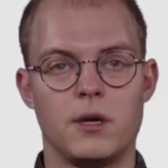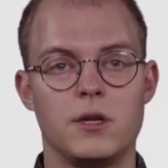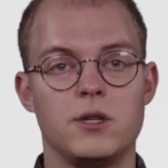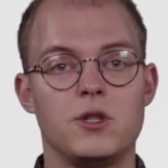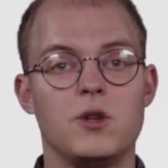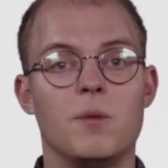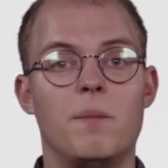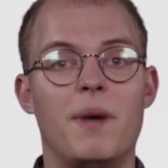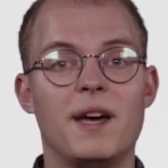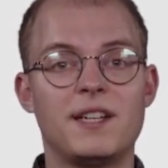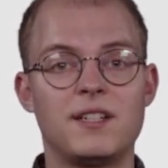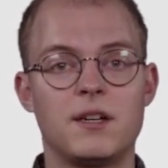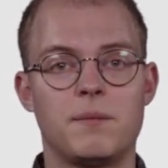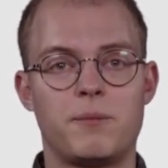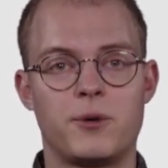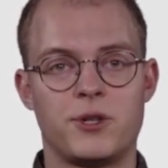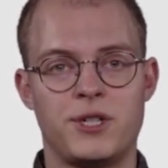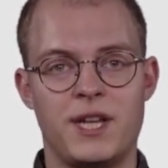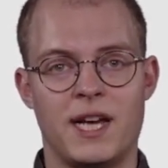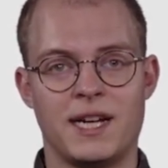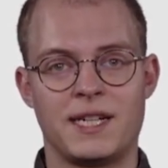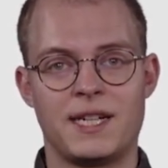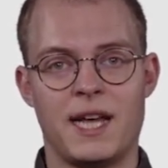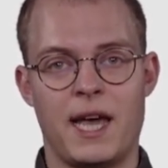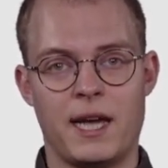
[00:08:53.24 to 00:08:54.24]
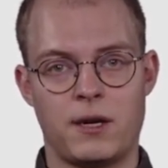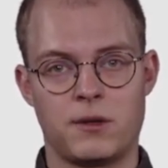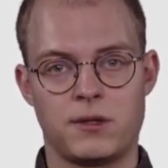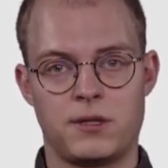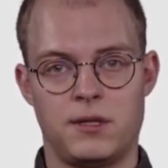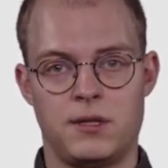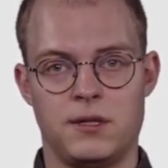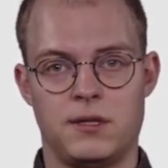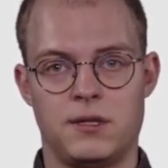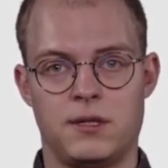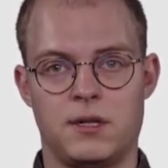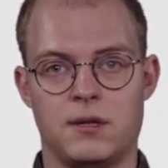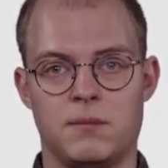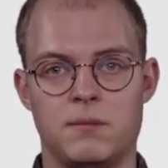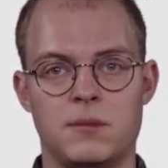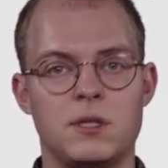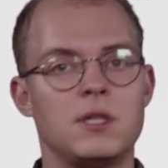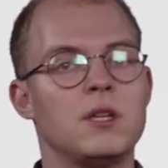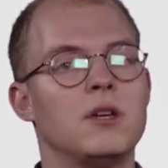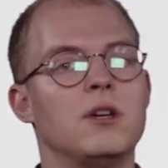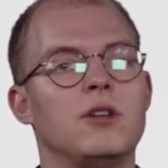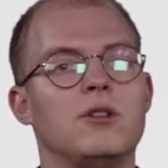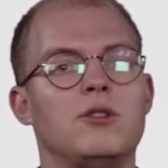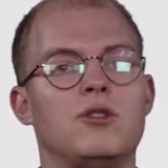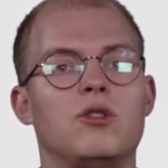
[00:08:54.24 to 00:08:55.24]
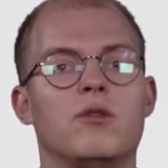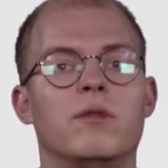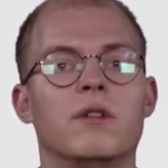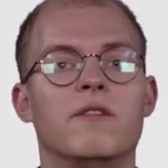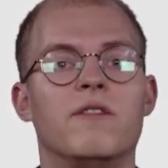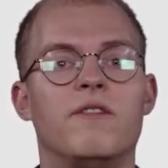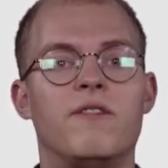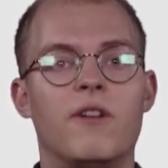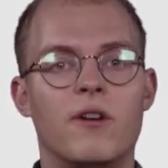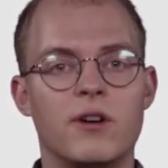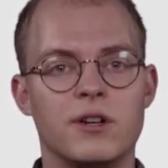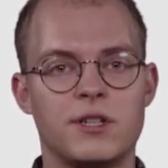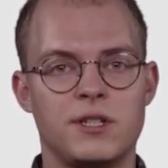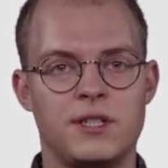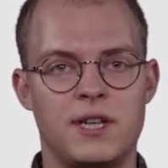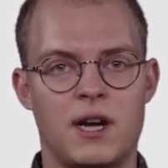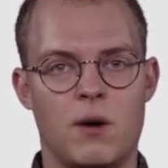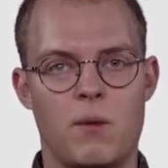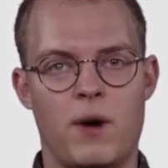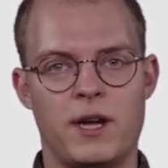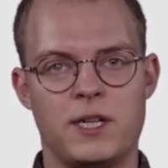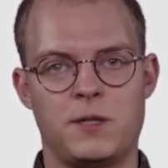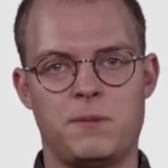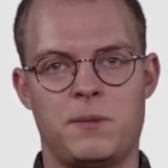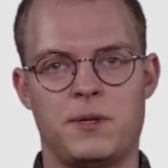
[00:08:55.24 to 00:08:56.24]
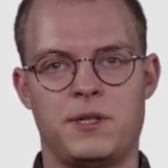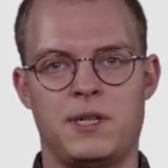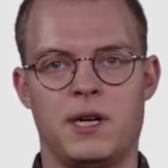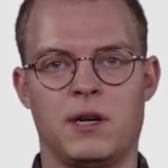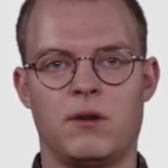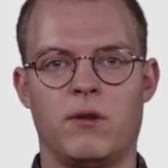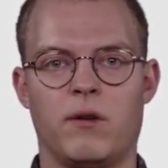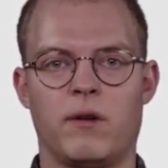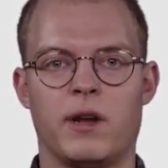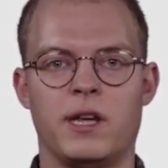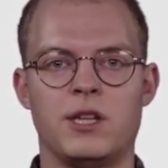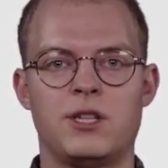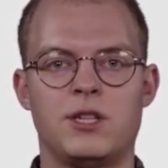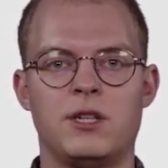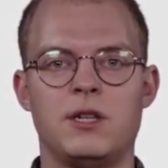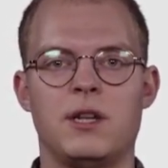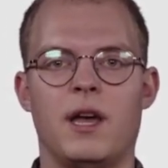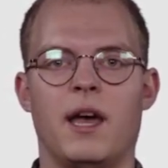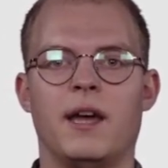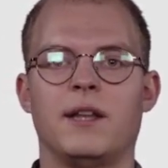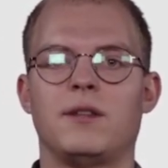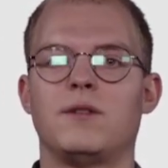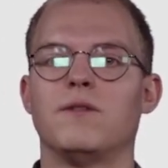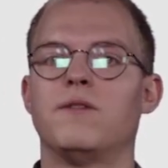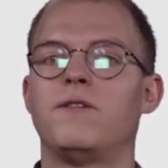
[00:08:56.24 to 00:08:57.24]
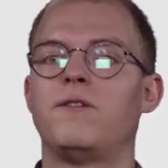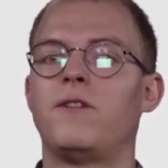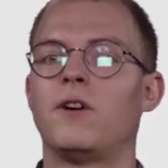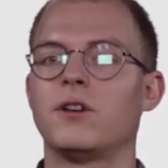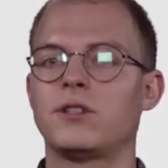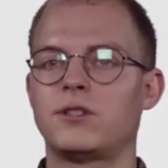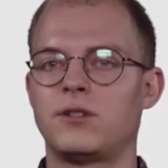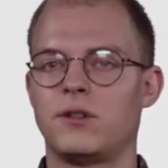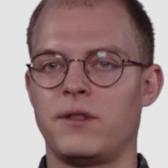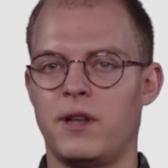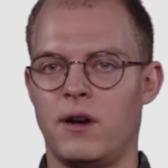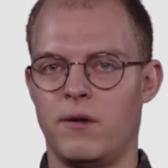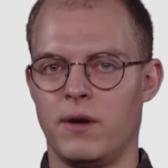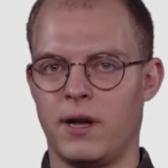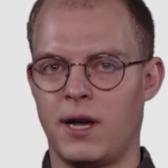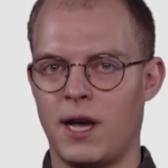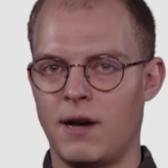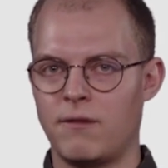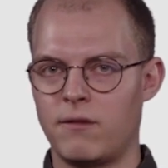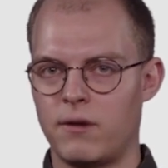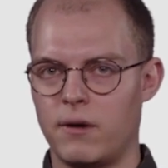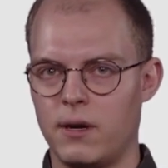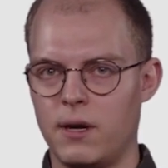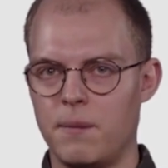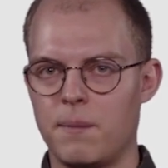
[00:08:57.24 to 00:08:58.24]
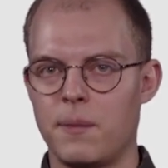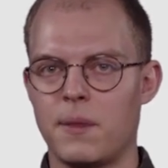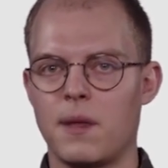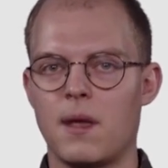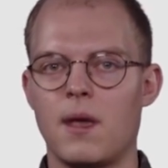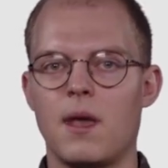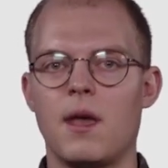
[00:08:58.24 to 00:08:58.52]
To better protect ecosystems, to reverse their widespread degradation and to foster their recovery,